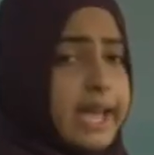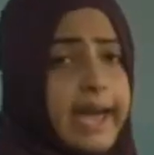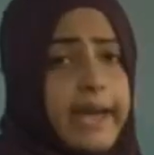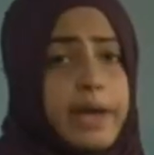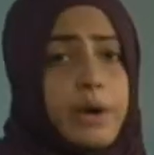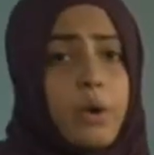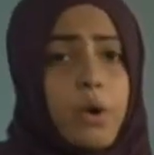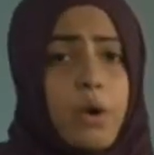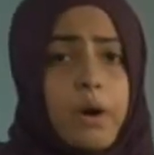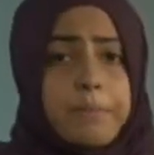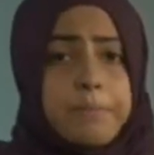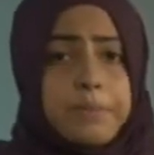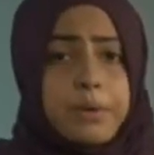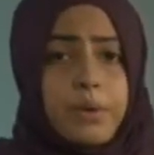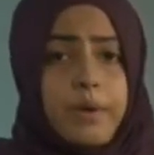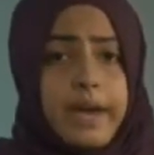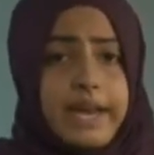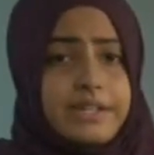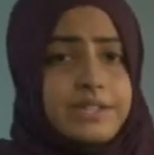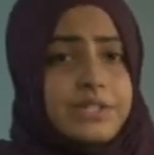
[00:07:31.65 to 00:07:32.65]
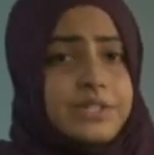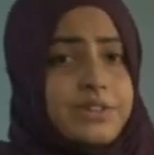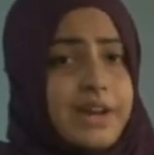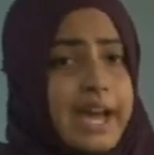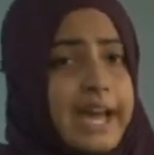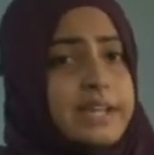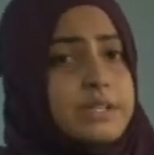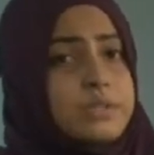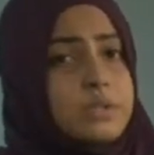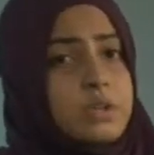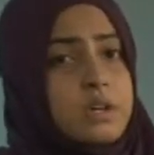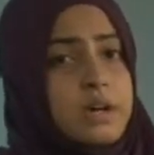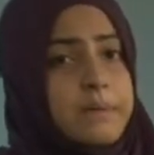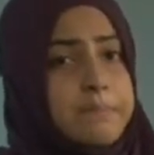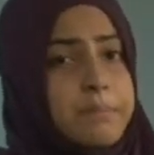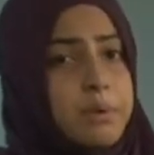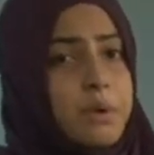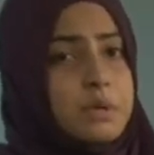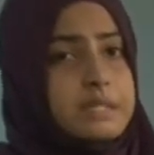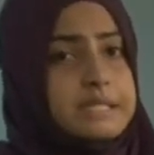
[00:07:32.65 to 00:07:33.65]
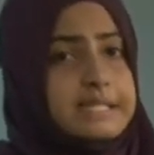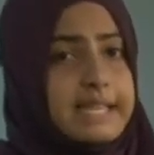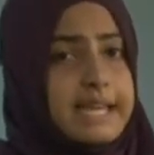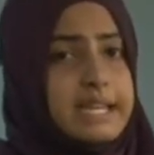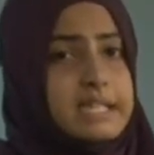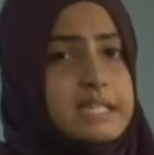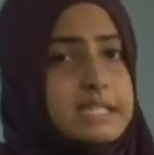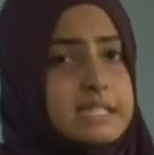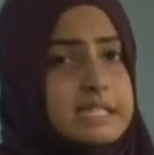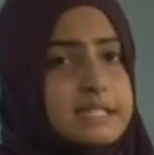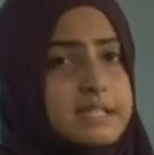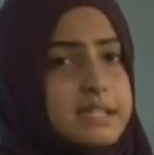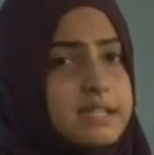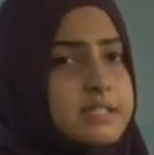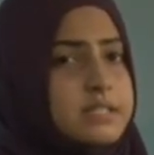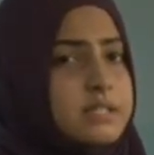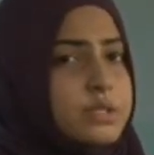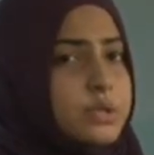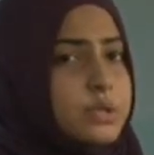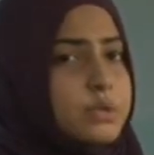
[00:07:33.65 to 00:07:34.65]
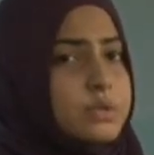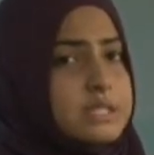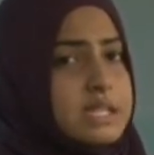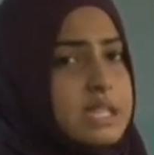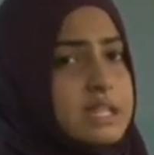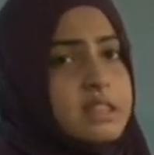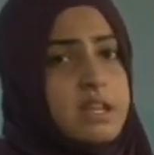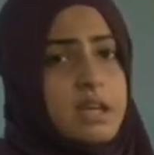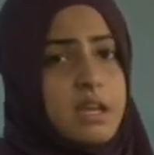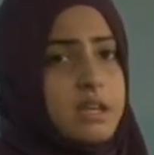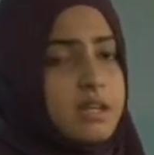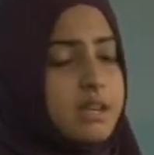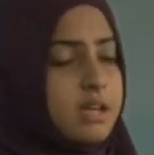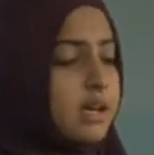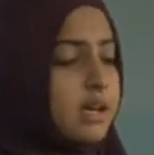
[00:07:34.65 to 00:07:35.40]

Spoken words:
I hope you had tried to compose sentences using the